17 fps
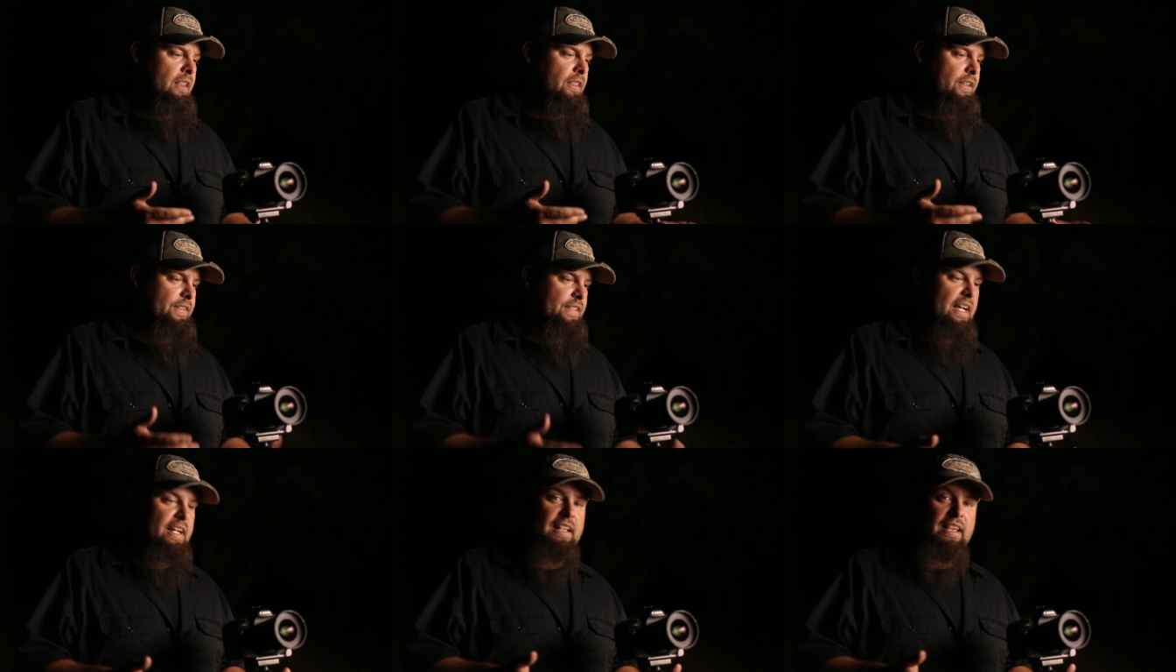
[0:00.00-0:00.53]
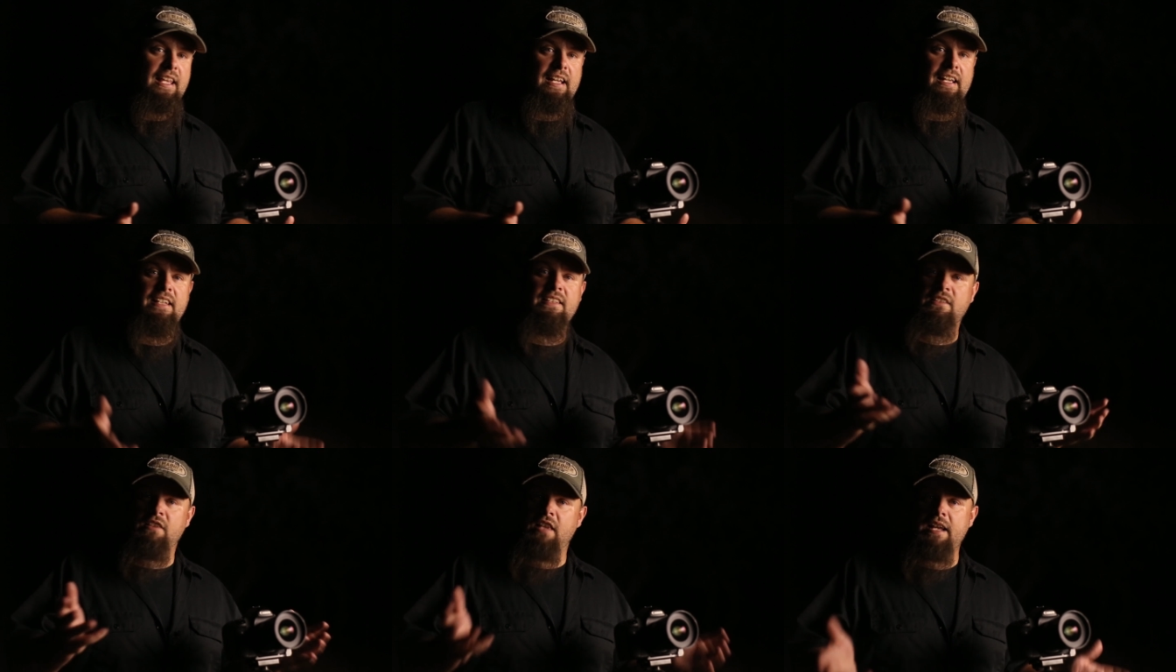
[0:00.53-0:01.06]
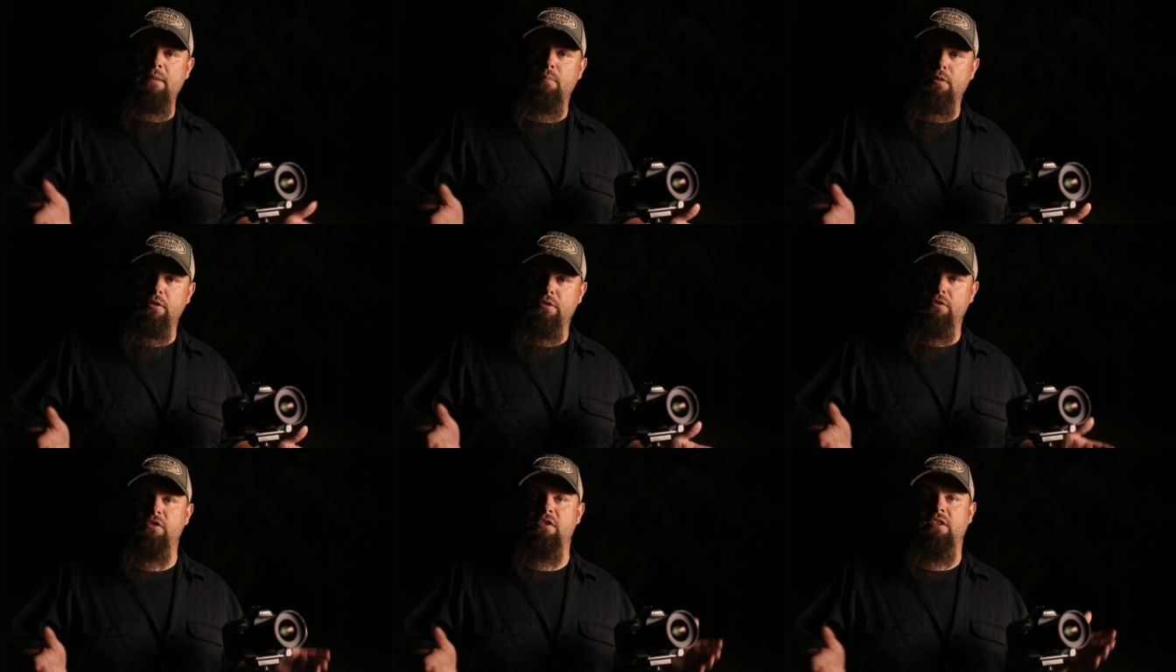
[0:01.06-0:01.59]
The second thing is light
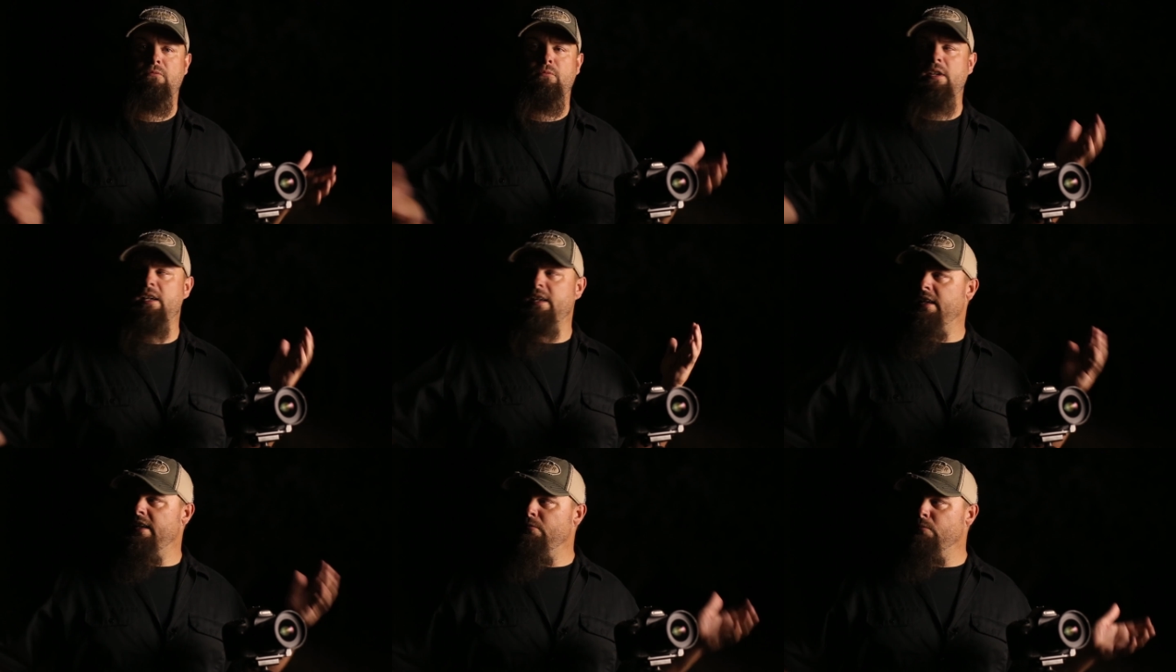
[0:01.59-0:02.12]
pollution. We're,